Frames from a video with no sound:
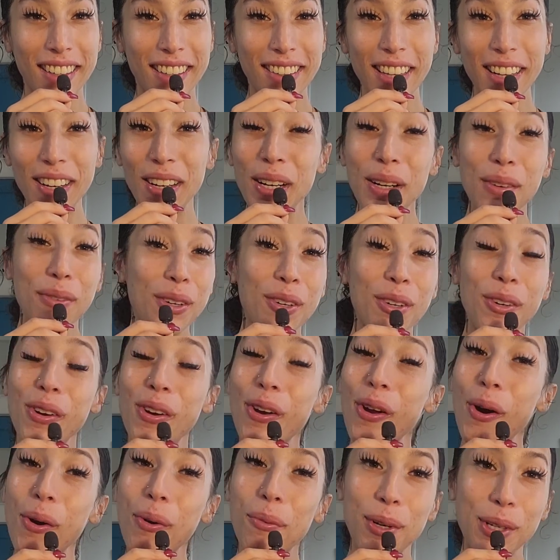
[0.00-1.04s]
They don't even
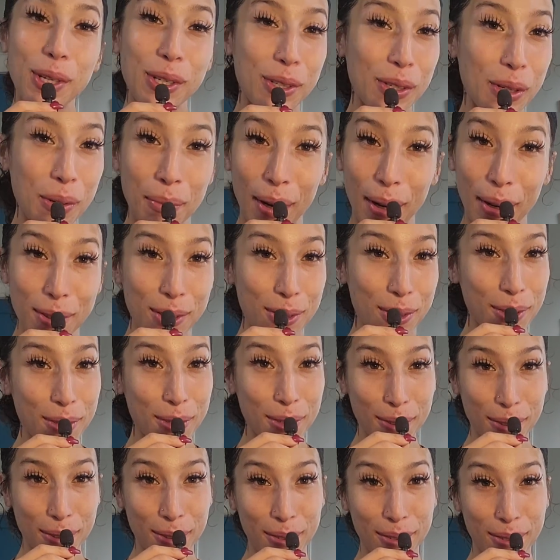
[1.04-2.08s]
know what you're about to
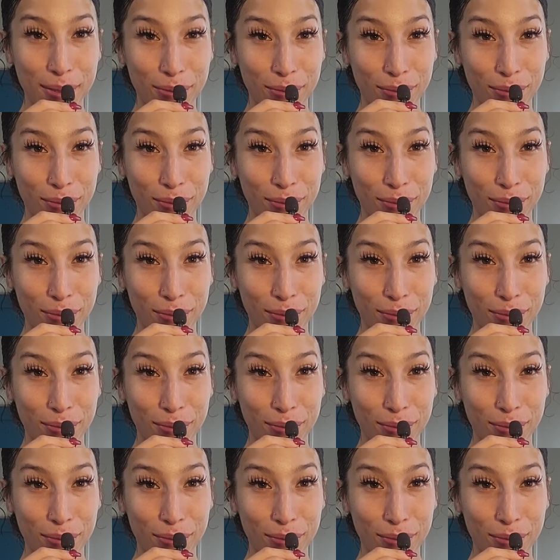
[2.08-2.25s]
do.